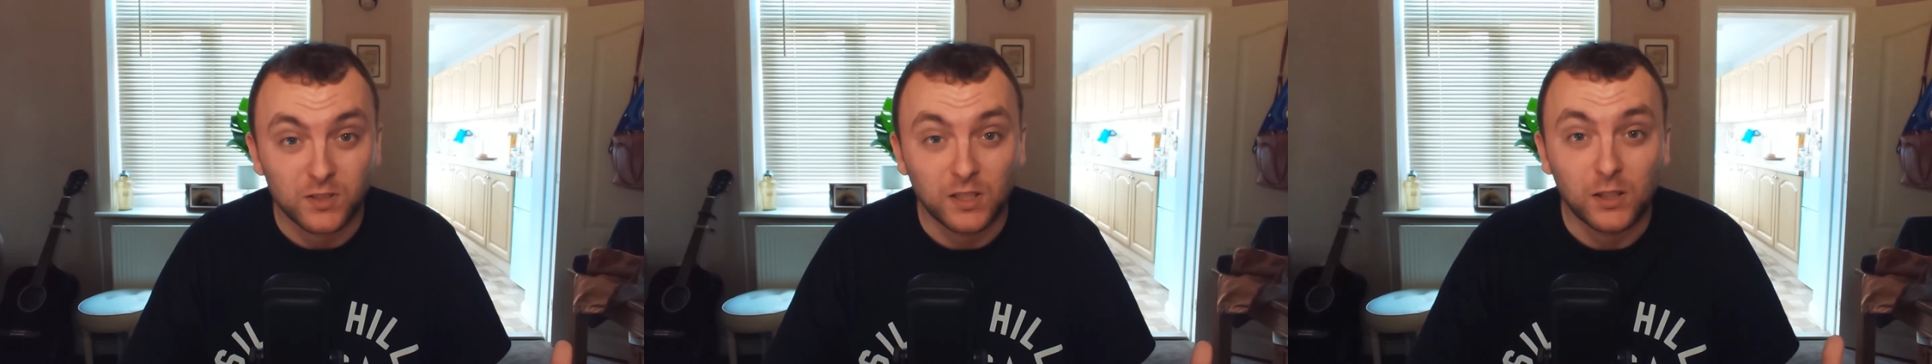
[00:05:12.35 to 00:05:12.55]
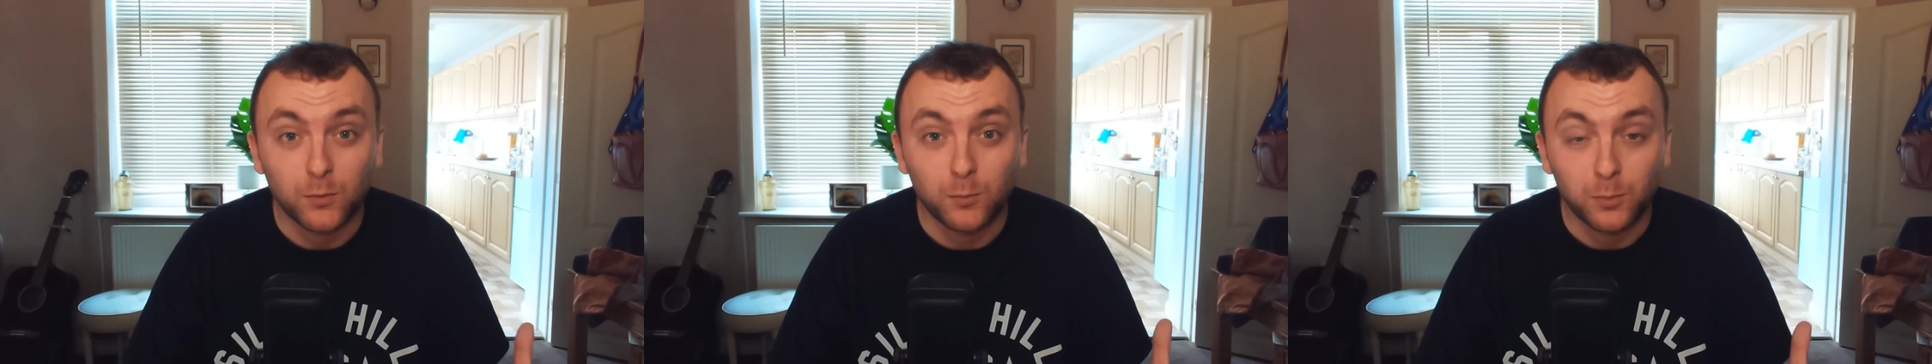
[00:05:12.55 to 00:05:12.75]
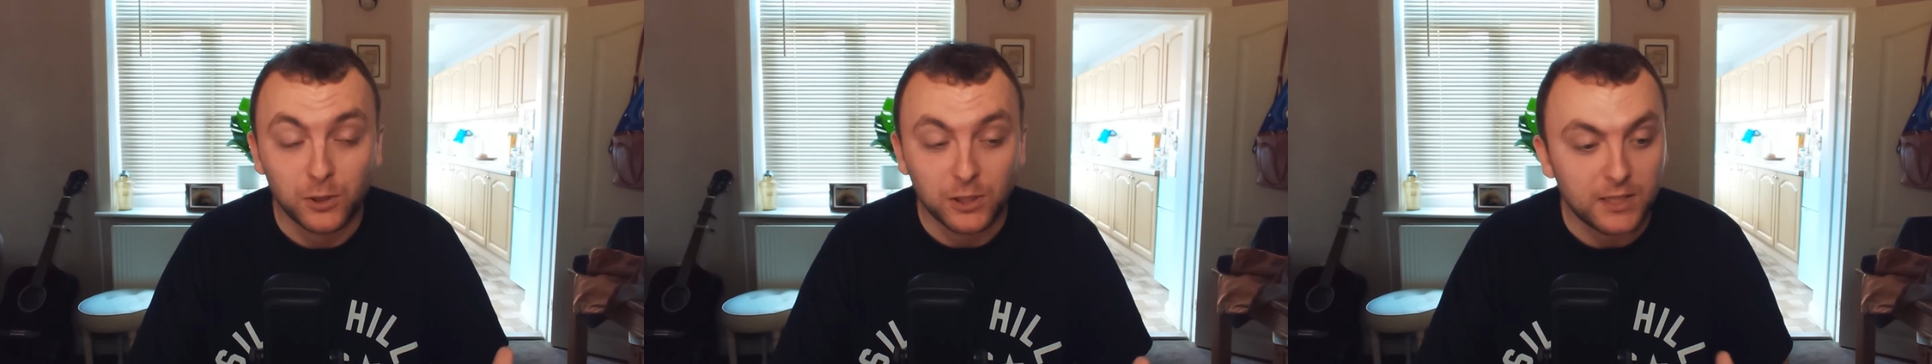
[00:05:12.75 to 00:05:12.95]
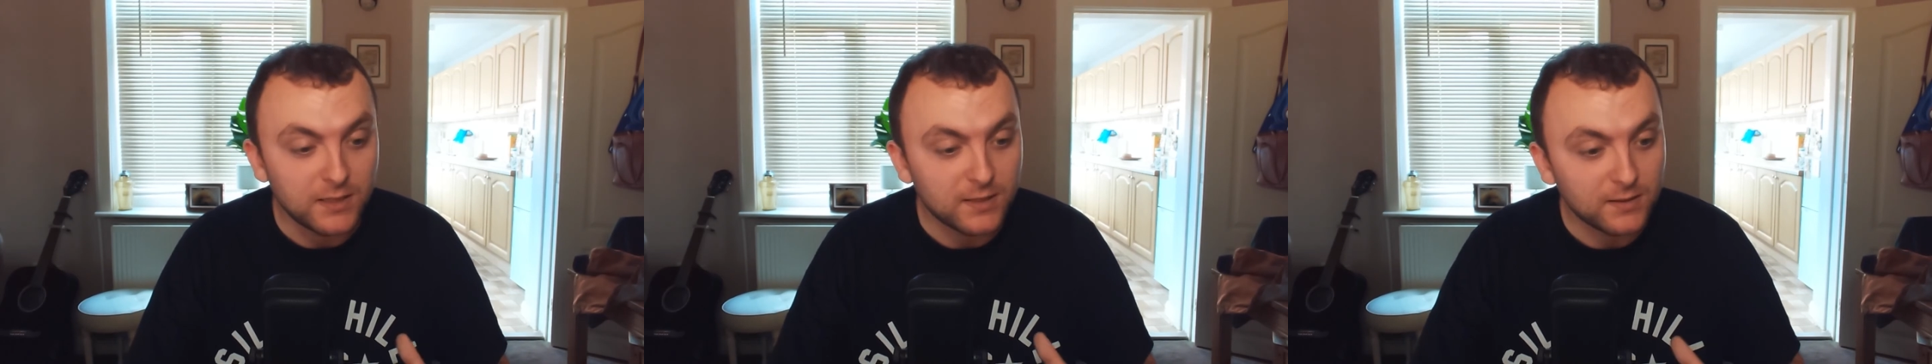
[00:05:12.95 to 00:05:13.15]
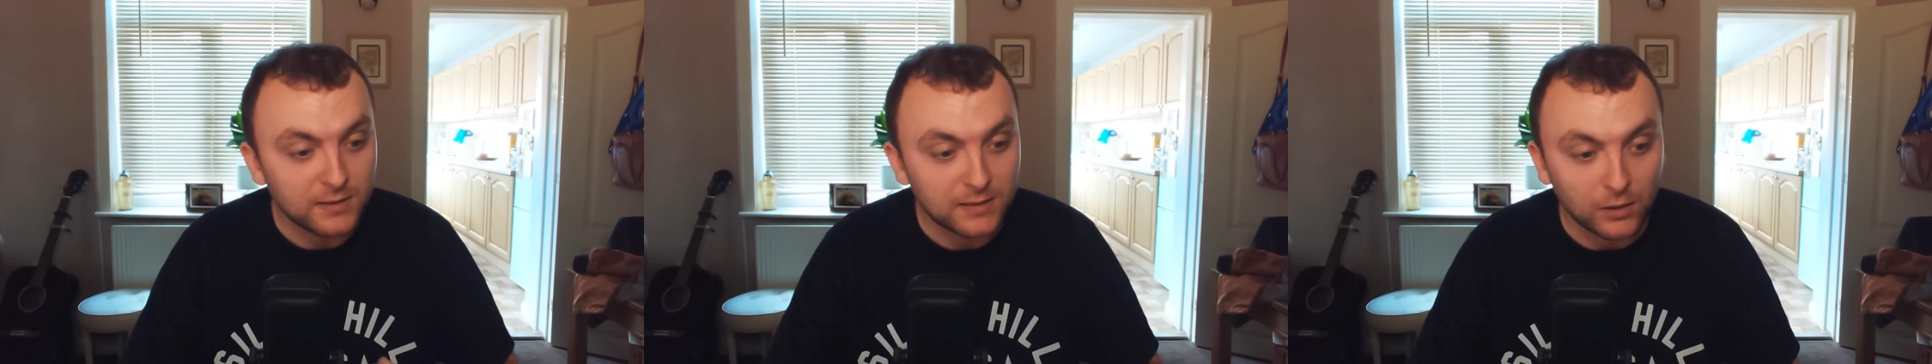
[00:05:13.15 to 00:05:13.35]
in complete
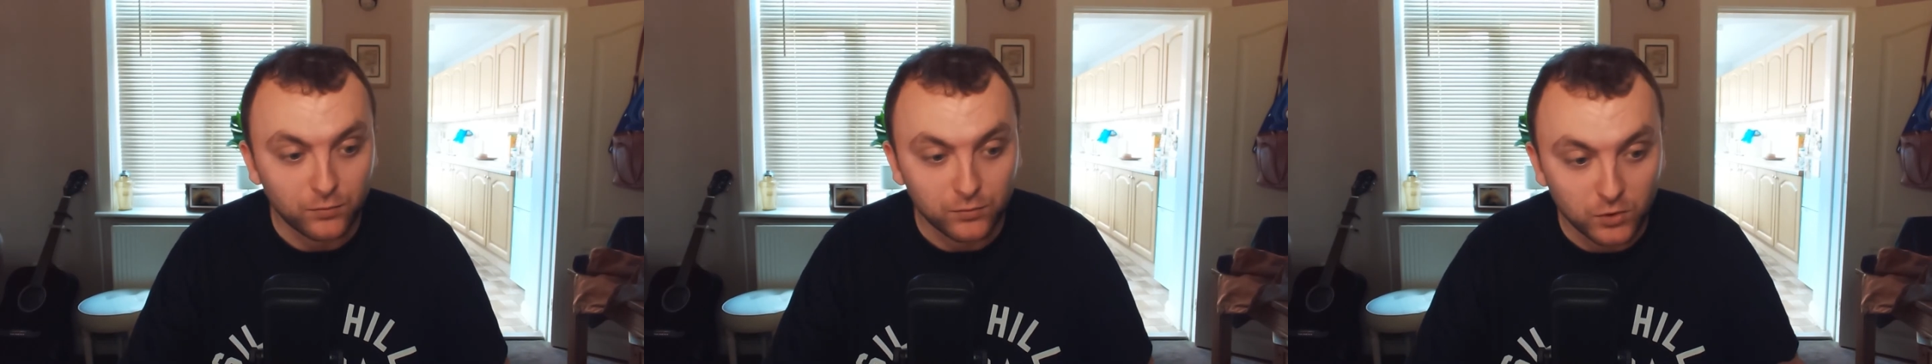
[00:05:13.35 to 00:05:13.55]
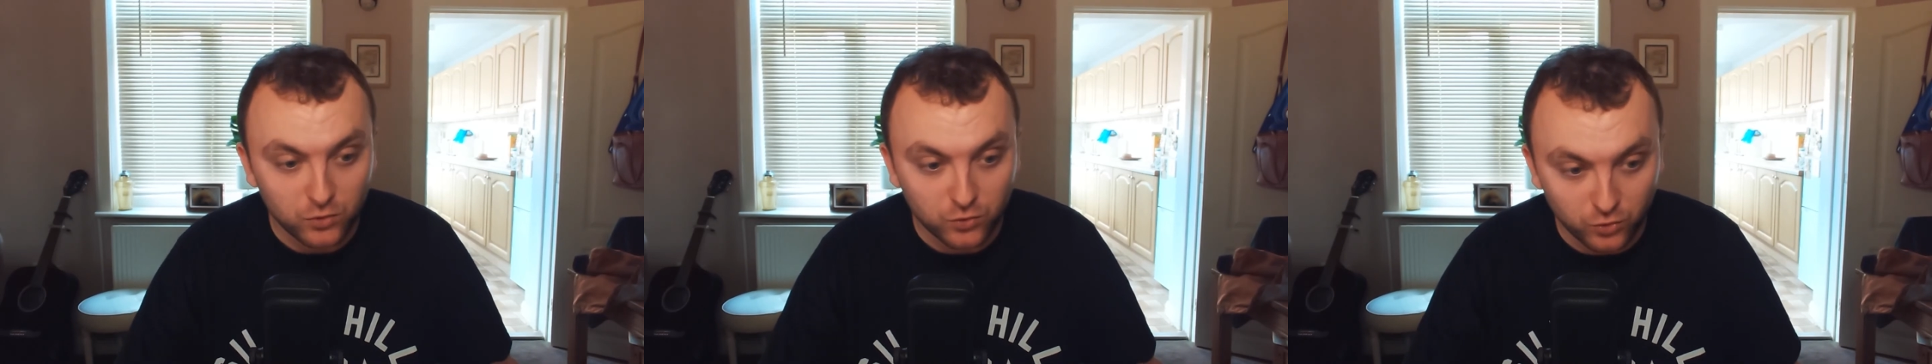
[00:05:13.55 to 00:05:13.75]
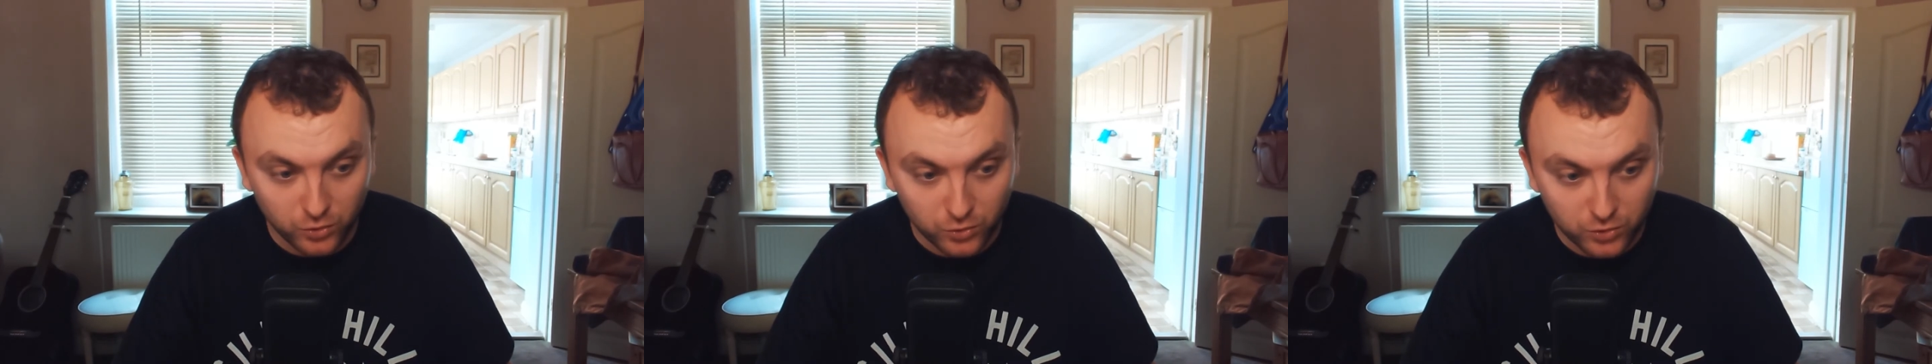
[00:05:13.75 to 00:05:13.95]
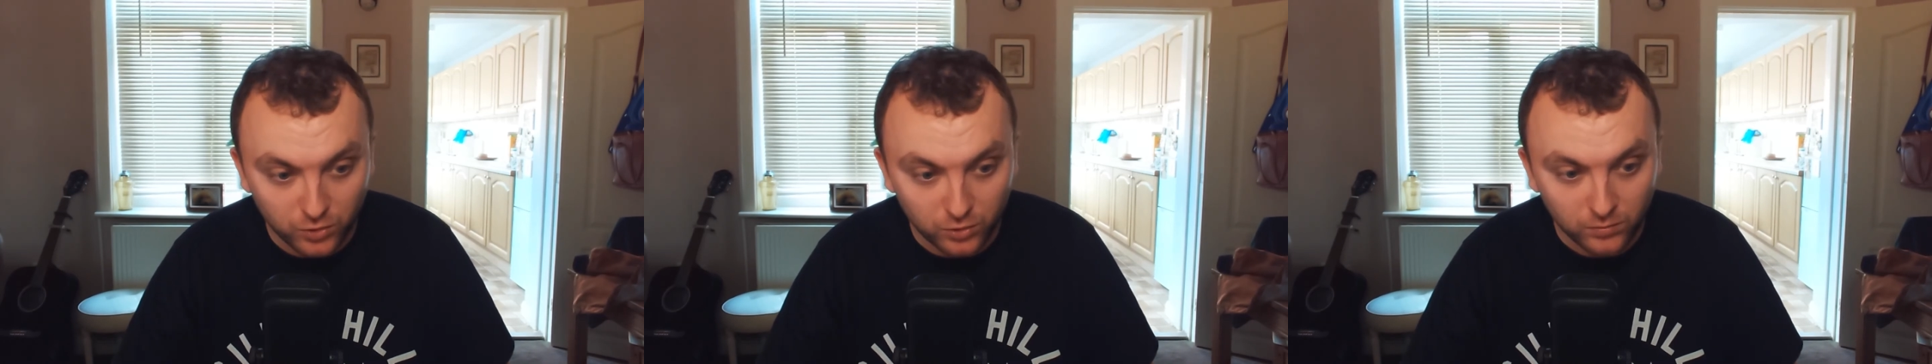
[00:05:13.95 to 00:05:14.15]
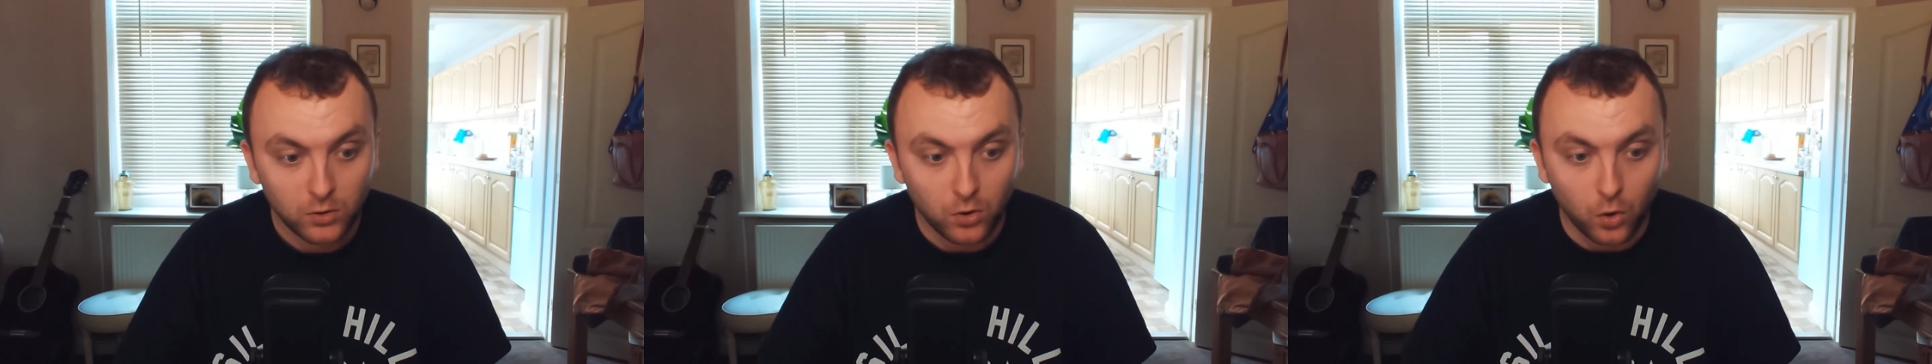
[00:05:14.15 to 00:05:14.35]
self-destruction.